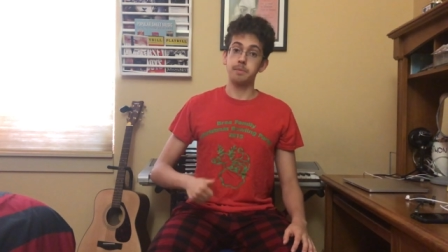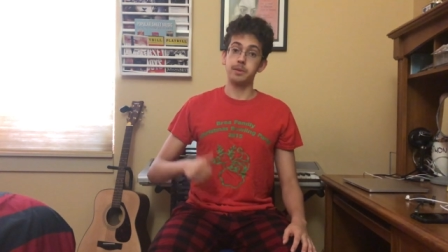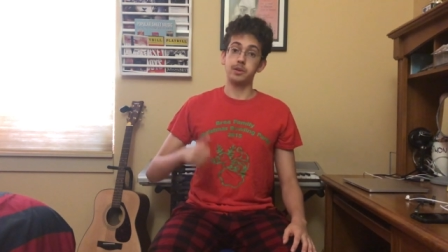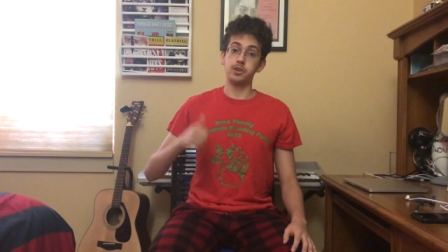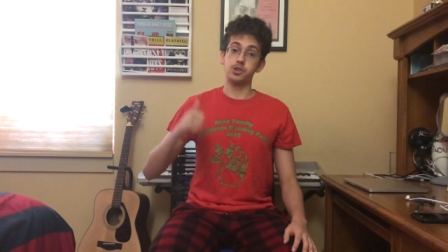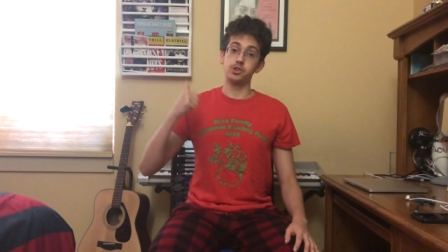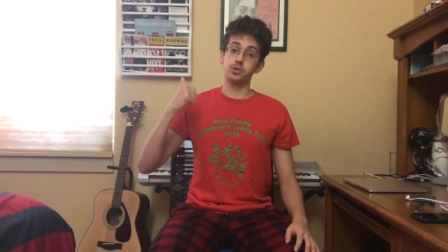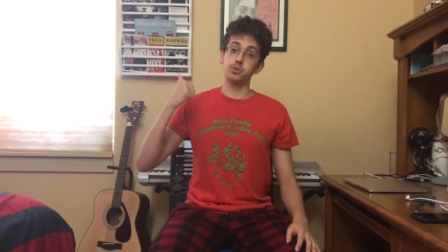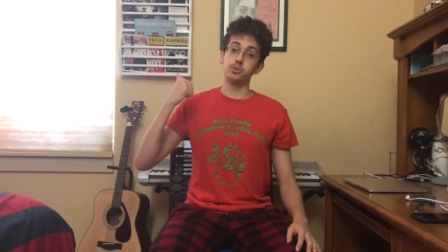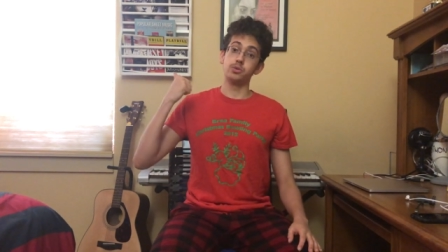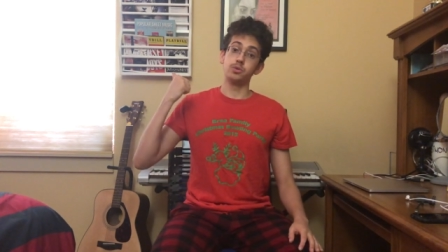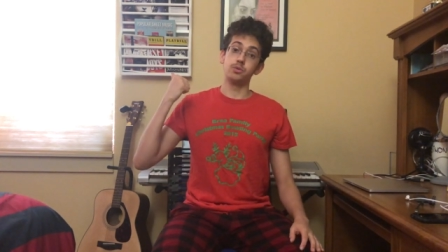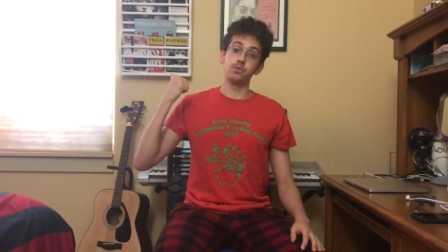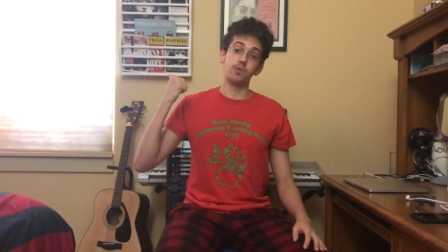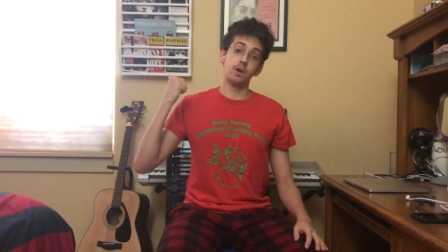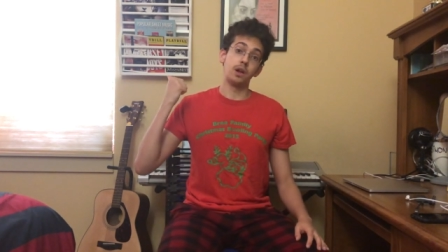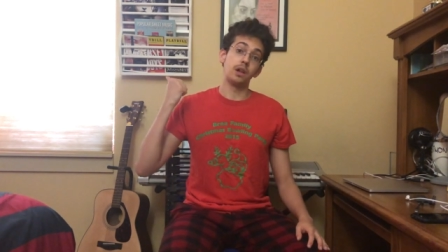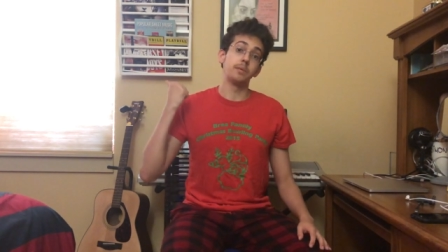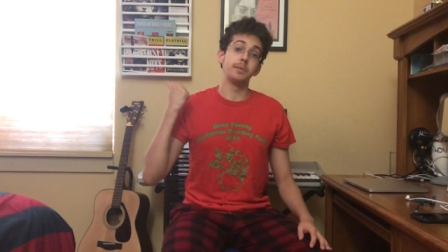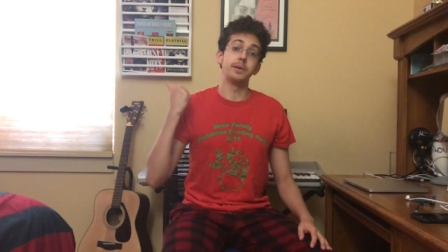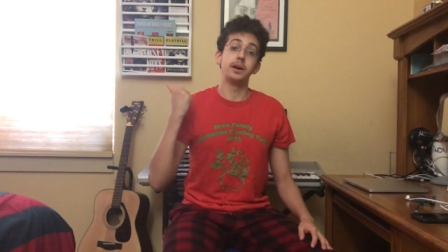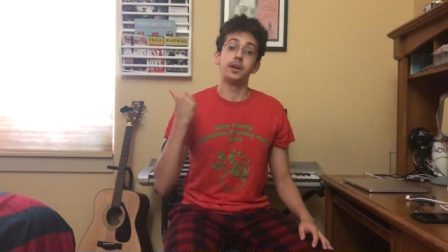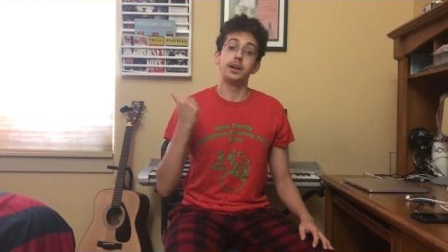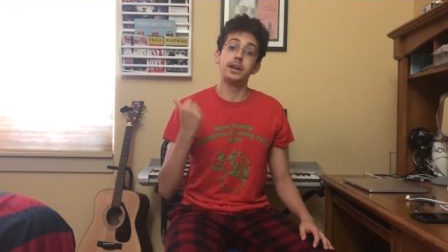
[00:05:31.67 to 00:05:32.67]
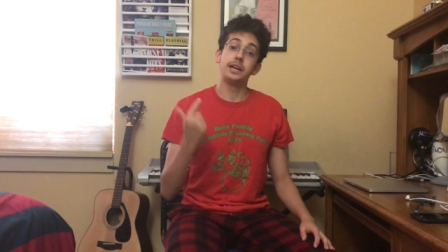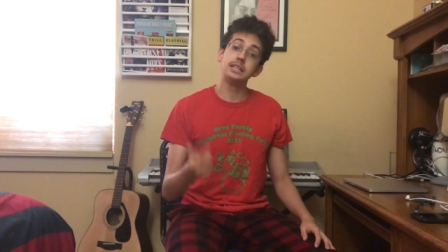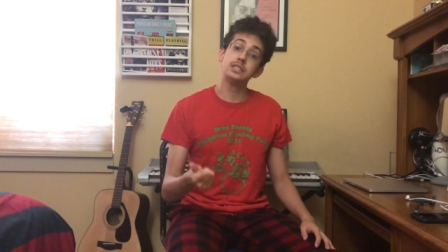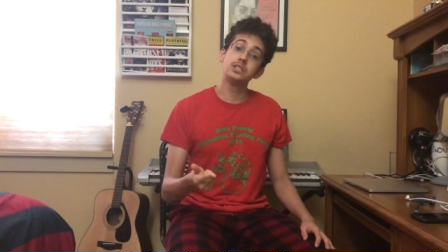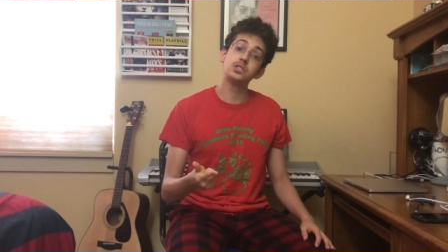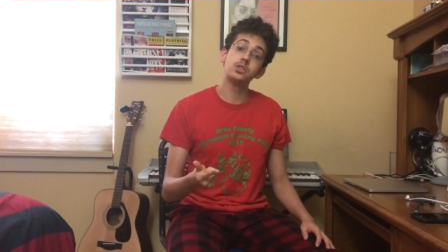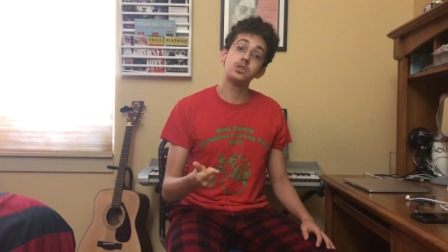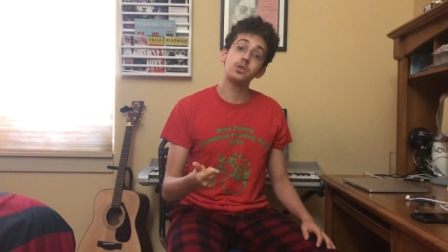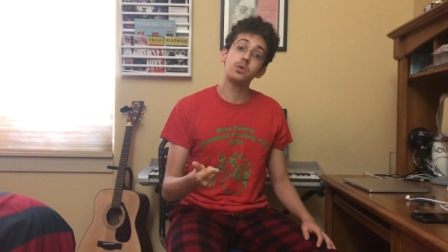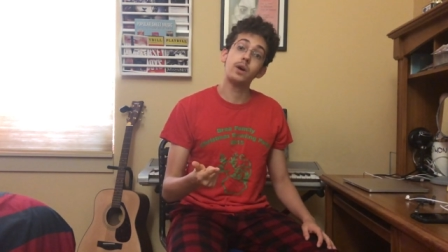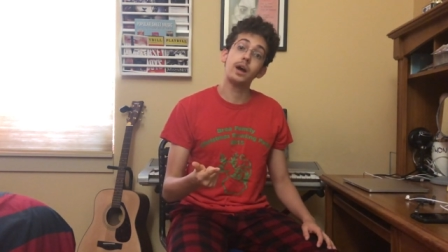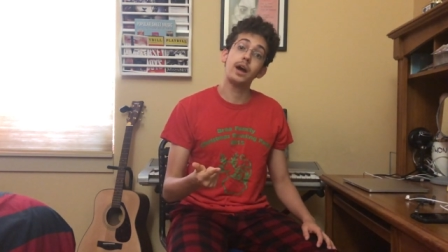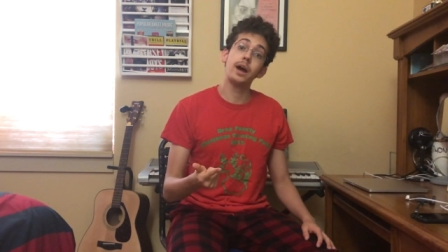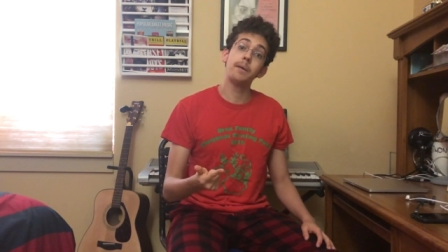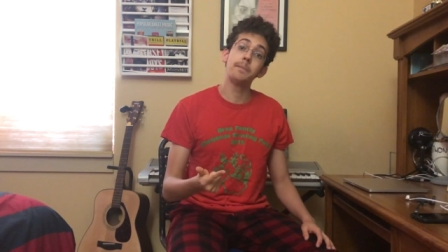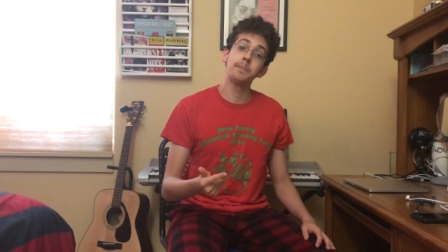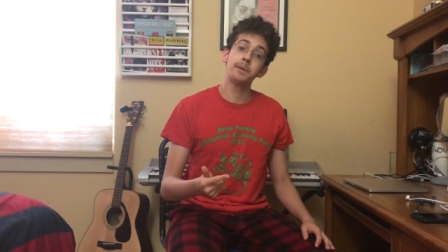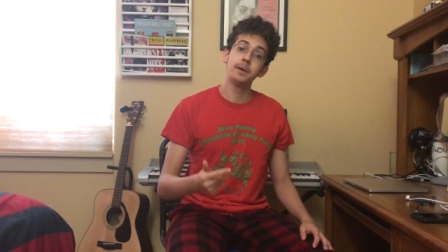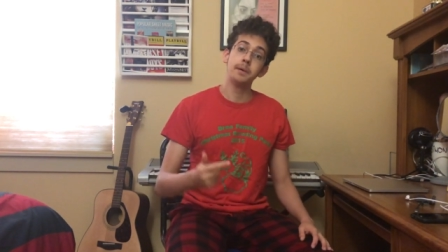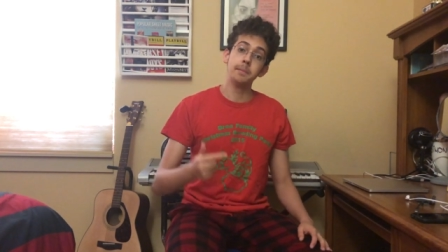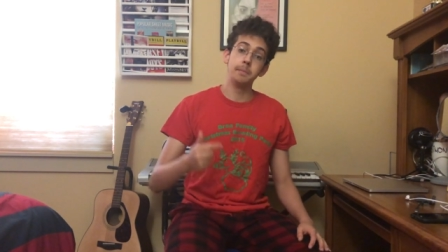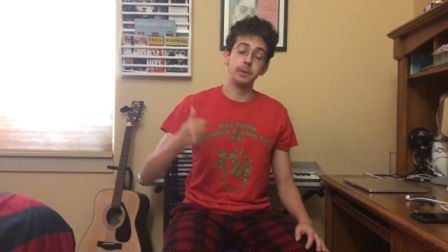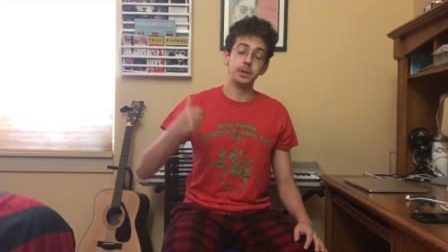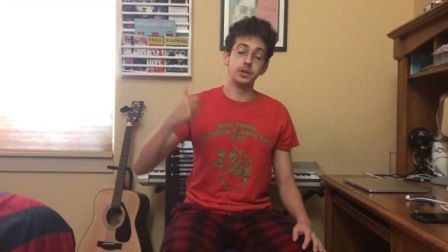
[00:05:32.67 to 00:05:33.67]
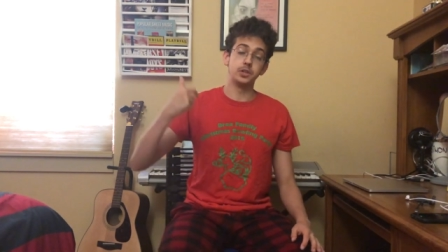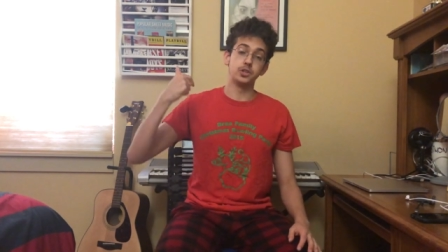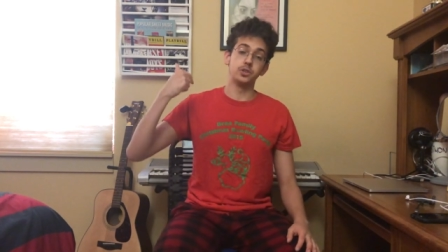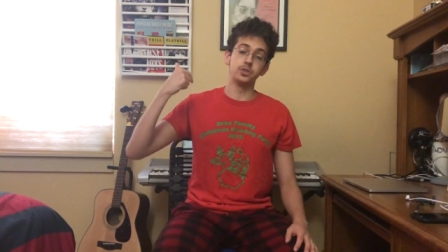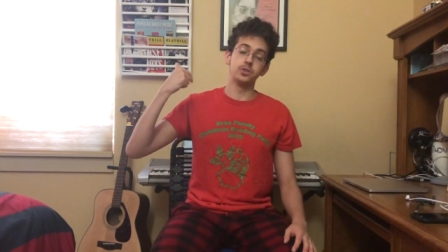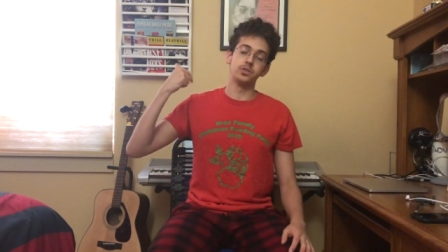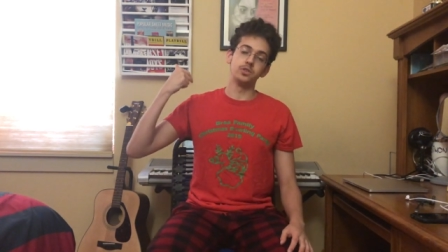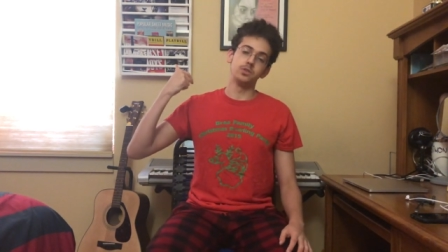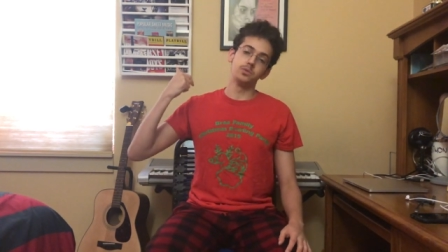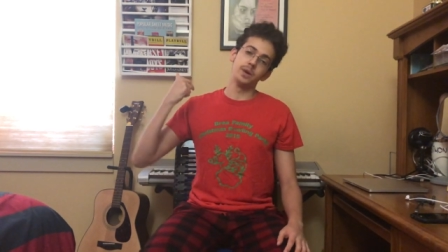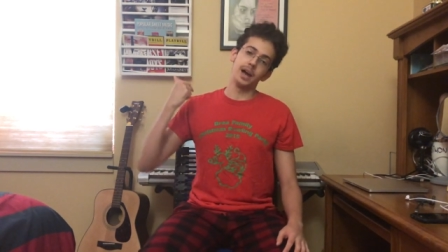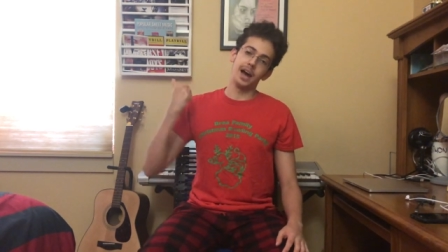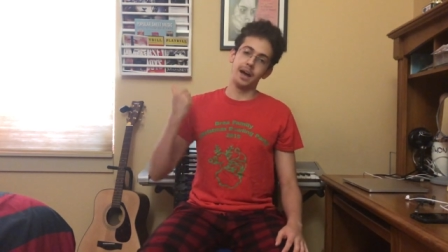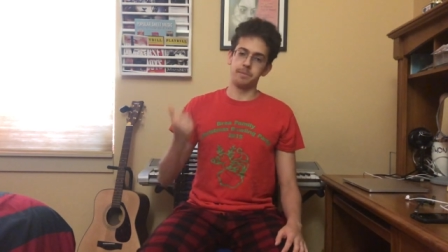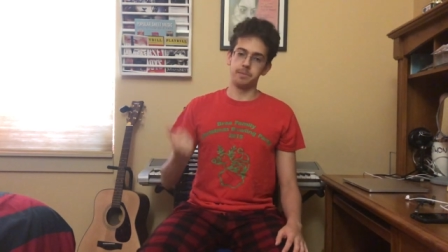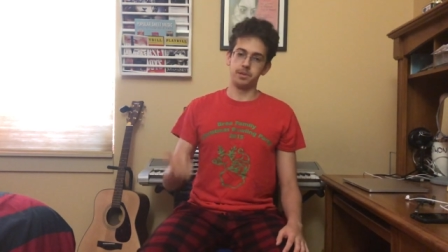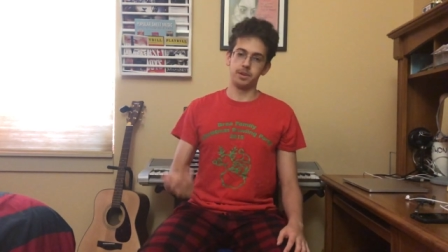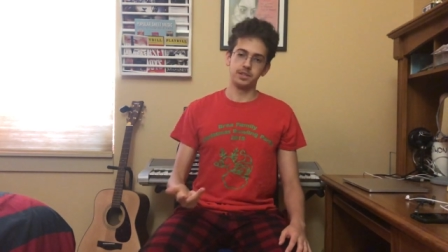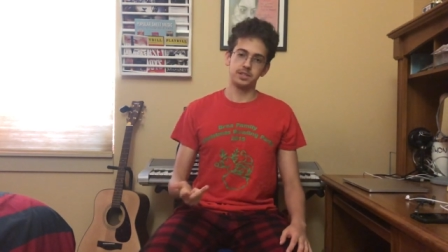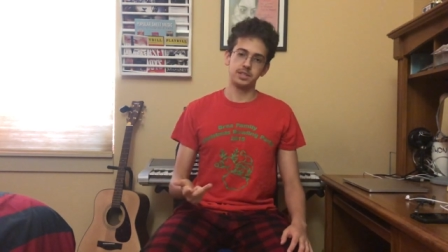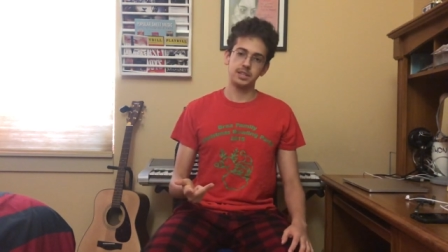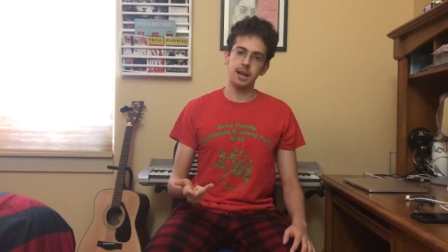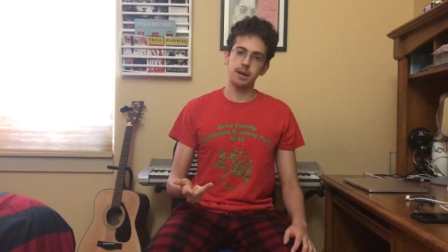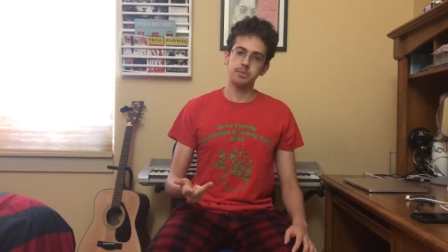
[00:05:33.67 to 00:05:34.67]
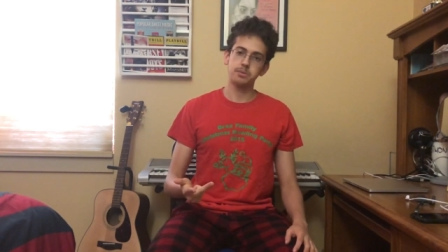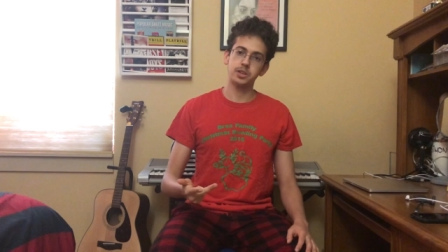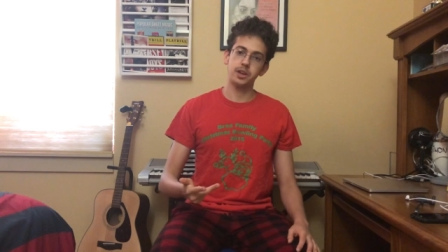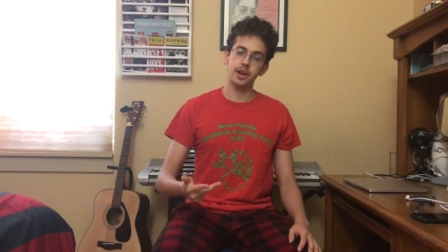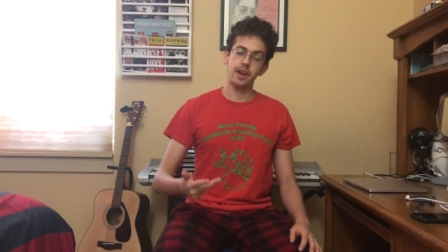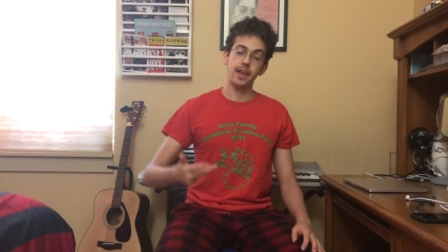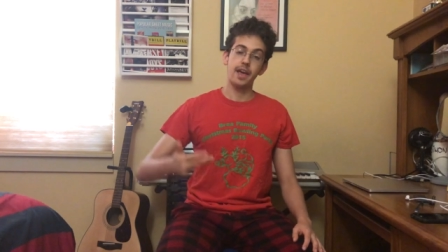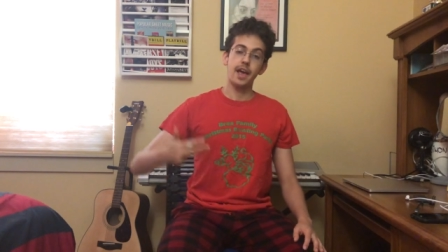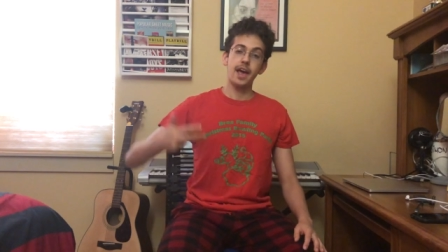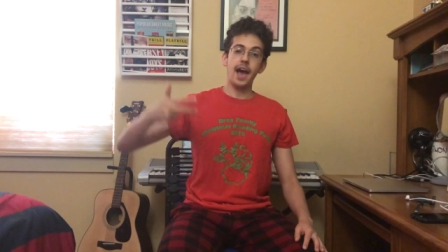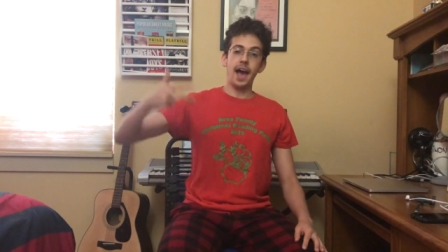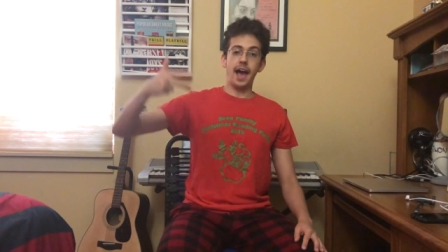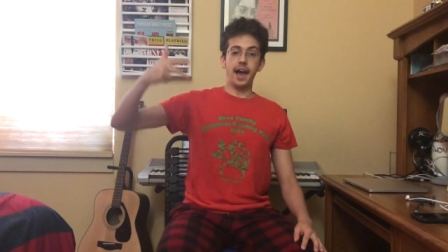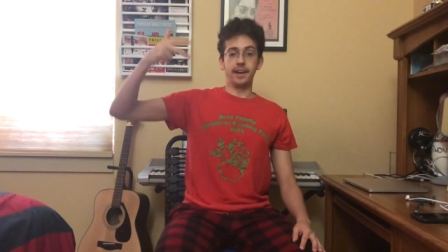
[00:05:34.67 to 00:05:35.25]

make sure you follow me on Instagram, make sure you add me on Snapchat,